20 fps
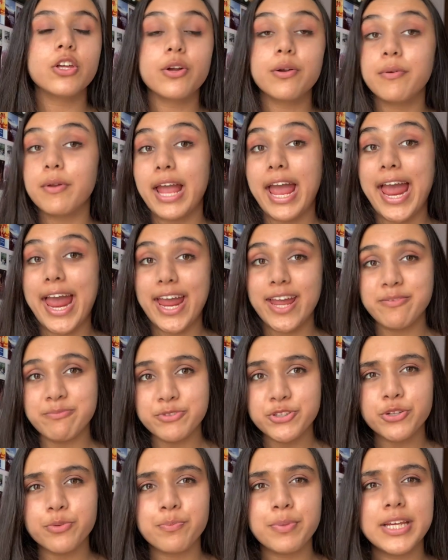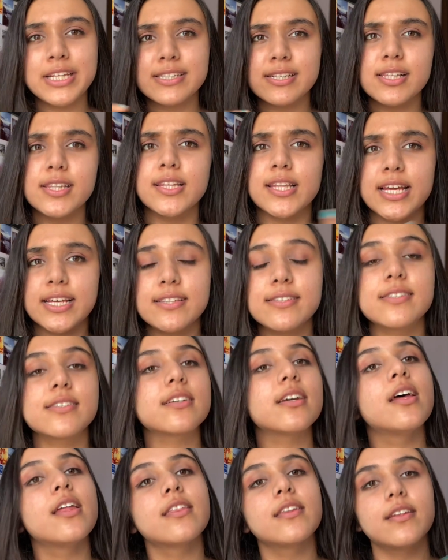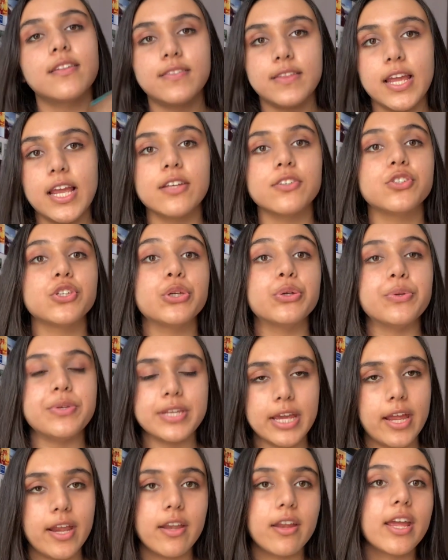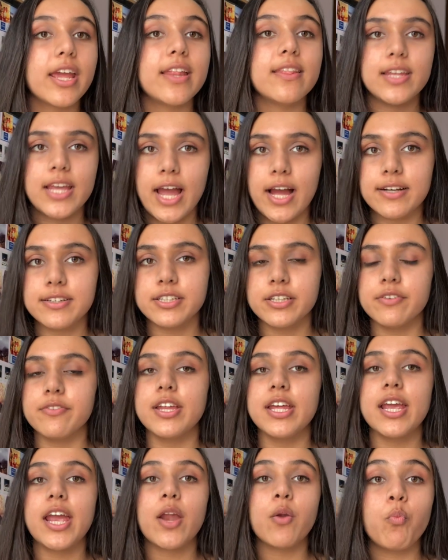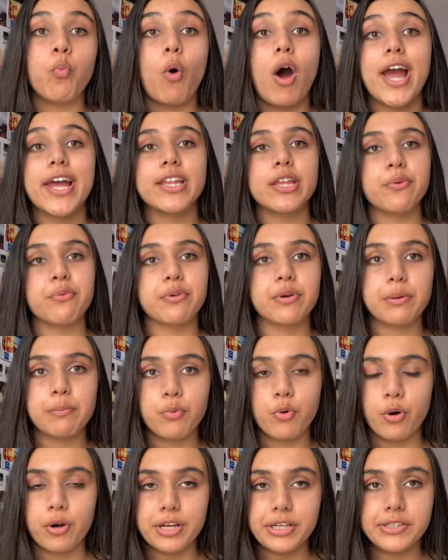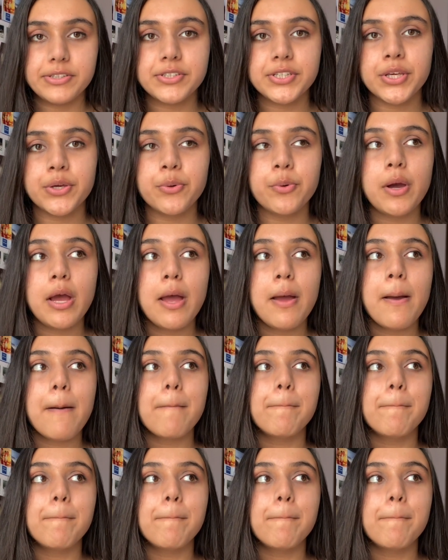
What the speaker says: Your aim should be to list the things you did in the activity why they were important to you,